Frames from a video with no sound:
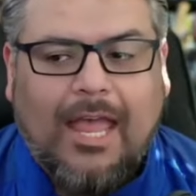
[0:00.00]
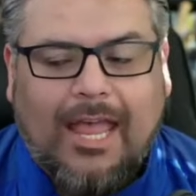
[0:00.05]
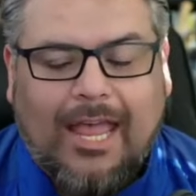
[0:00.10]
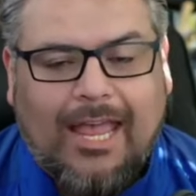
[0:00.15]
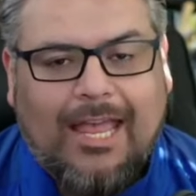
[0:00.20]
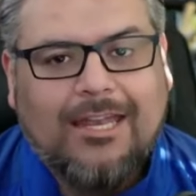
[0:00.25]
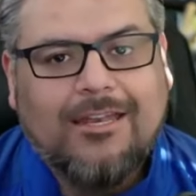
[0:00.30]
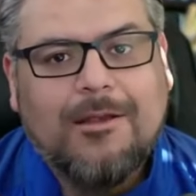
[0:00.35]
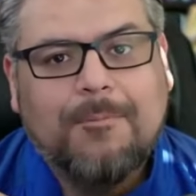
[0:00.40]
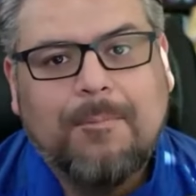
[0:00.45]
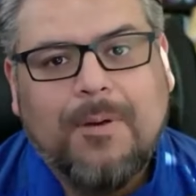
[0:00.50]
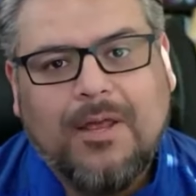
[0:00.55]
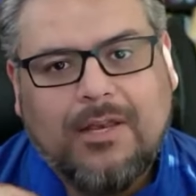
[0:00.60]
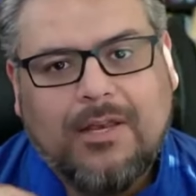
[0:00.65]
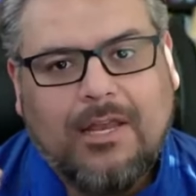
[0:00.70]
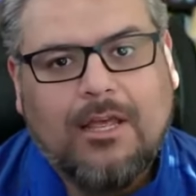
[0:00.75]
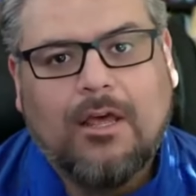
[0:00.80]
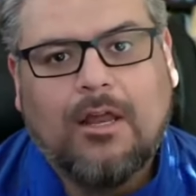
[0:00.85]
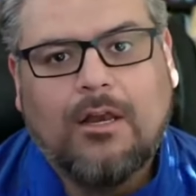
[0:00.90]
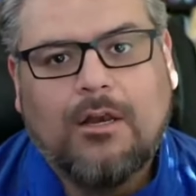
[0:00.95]
And
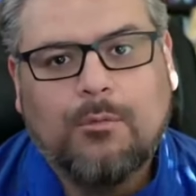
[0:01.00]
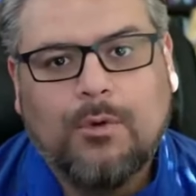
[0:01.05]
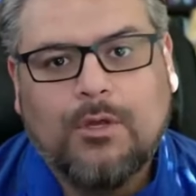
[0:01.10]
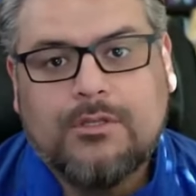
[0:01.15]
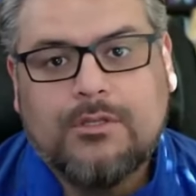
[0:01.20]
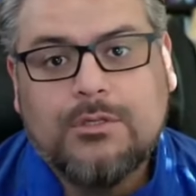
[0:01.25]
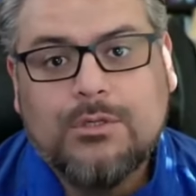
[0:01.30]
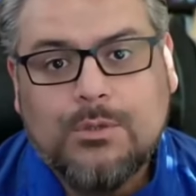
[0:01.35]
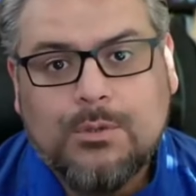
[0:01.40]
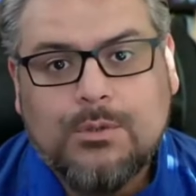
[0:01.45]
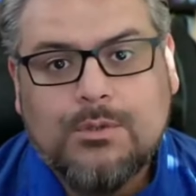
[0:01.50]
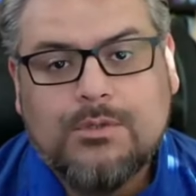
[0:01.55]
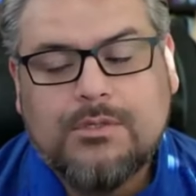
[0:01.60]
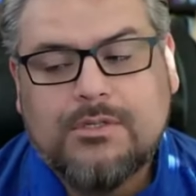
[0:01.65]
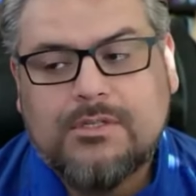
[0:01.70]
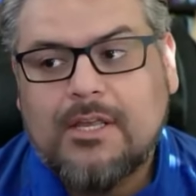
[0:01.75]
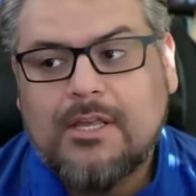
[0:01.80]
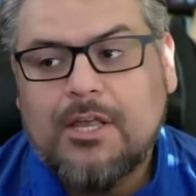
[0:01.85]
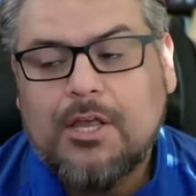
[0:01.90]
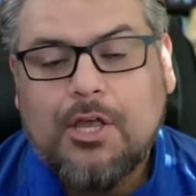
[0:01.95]
depending on what
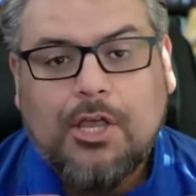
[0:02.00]
tools